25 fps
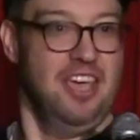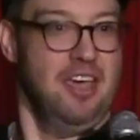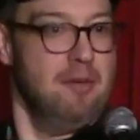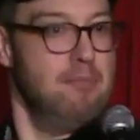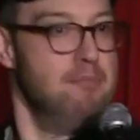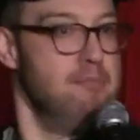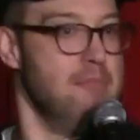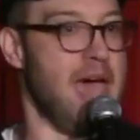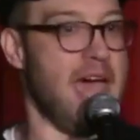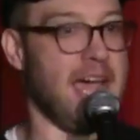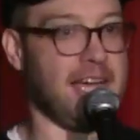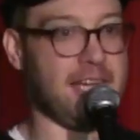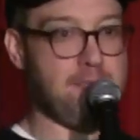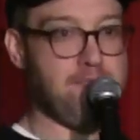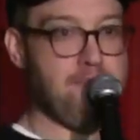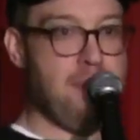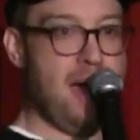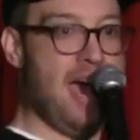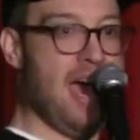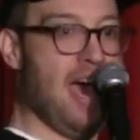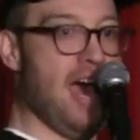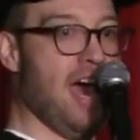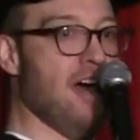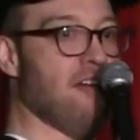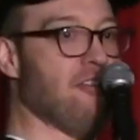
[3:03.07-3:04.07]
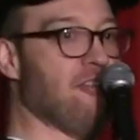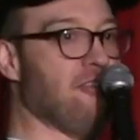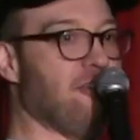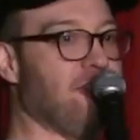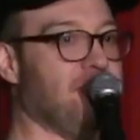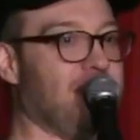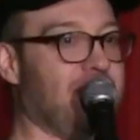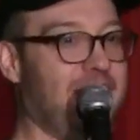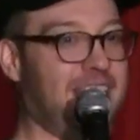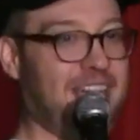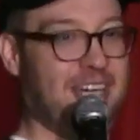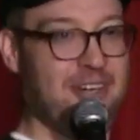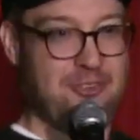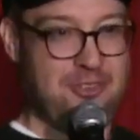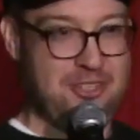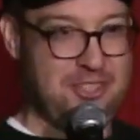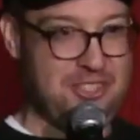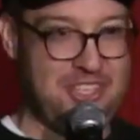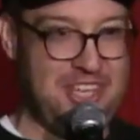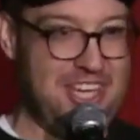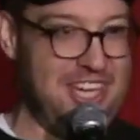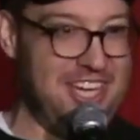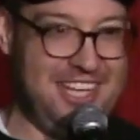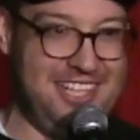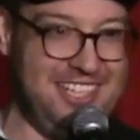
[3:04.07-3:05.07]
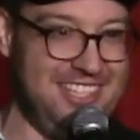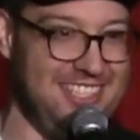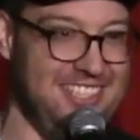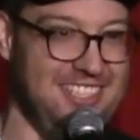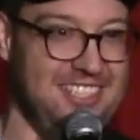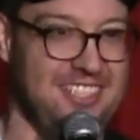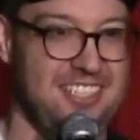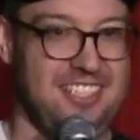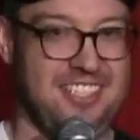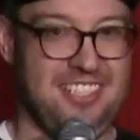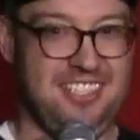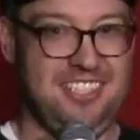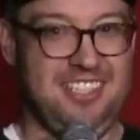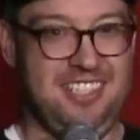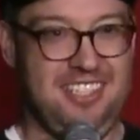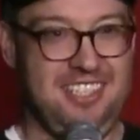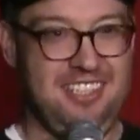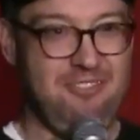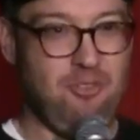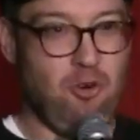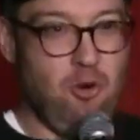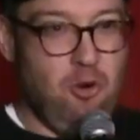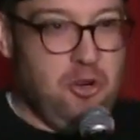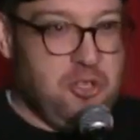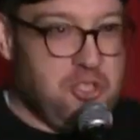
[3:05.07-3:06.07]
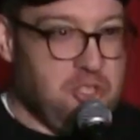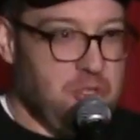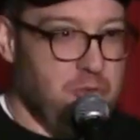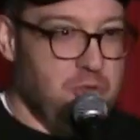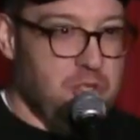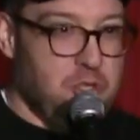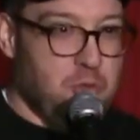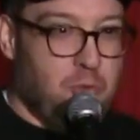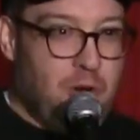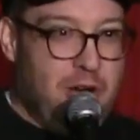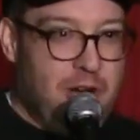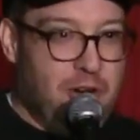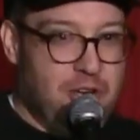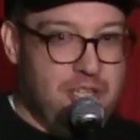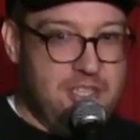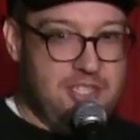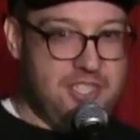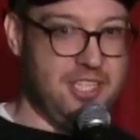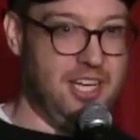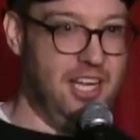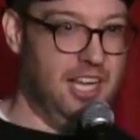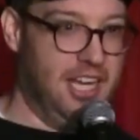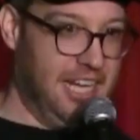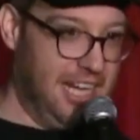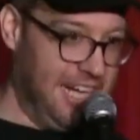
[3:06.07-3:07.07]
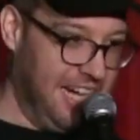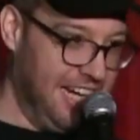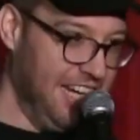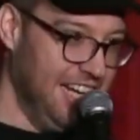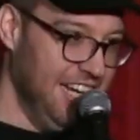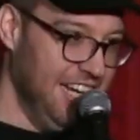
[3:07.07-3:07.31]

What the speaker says: Macbeth! Like, it was like, of course it was weird and silly.